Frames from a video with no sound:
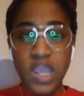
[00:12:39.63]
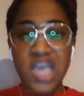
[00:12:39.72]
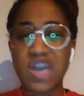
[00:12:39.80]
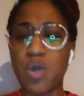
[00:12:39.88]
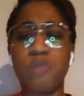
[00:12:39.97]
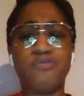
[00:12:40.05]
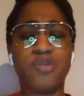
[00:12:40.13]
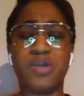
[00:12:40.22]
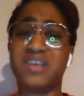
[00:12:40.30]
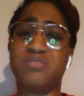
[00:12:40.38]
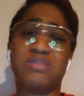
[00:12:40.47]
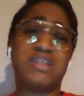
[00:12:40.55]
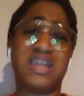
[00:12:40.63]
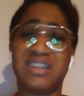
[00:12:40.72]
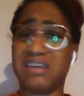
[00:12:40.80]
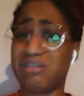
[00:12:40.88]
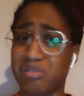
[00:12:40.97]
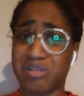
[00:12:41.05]
Going forward, it's really not
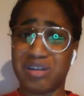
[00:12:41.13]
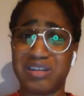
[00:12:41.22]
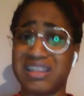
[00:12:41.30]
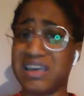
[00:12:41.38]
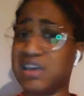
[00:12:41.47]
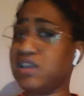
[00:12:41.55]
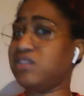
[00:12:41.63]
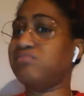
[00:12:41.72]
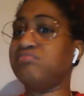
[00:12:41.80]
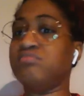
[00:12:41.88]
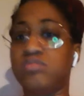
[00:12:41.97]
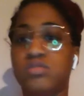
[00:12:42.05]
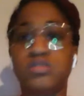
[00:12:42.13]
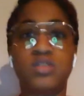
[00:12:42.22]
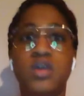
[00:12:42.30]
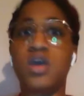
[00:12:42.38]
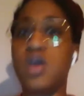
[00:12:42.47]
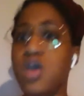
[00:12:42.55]
that hard. Like,
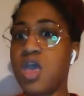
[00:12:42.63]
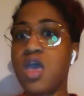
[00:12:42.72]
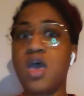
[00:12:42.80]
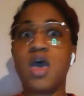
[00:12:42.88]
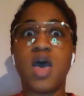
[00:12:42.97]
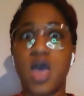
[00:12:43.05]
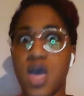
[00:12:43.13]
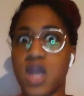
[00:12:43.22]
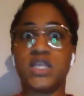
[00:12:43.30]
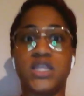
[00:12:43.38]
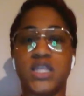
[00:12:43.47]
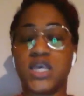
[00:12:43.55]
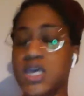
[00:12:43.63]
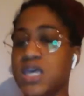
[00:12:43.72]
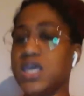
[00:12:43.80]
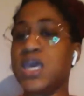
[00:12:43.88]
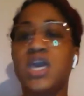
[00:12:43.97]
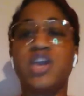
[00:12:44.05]
honestly,
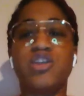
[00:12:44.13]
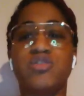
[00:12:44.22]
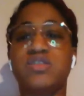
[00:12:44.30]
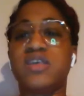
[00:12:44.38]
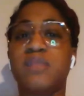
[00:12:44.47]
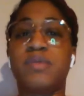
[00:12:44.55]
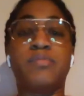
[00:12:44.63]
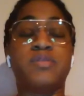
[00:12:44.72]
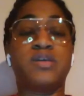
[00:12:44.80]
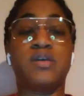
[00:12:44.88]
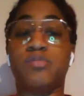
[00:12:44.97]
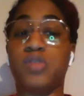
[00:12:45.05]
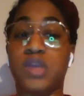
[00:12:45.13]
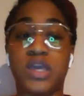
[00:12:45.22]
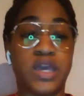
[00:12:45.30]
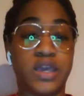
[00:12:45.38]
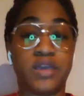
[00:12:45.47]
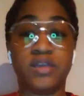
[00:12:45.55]
you just got to be able to
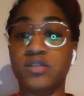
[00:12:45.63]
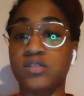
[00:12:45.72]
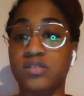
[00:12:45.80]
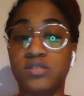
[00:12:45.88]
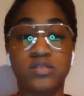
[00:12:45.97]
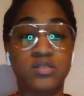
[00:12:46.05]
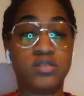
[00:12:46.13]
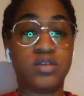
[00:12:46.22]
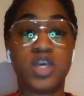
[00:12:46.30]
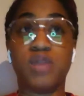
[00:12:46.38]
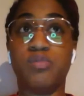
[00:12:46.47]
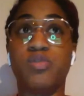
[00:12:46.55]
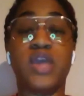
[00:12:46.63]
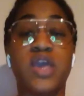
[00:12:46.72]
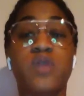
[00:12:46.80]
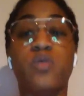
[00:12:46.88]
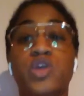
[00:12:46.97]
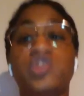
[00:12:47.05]
communicate
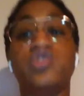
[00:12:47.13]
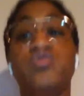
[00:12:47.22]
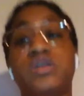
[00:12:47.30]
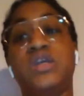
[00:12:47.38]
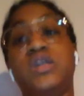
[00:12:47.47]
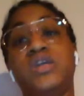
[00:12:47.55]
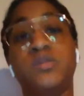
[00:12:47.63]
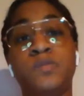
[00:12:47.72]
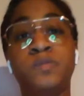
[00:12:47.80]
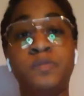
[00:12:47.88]
what you need.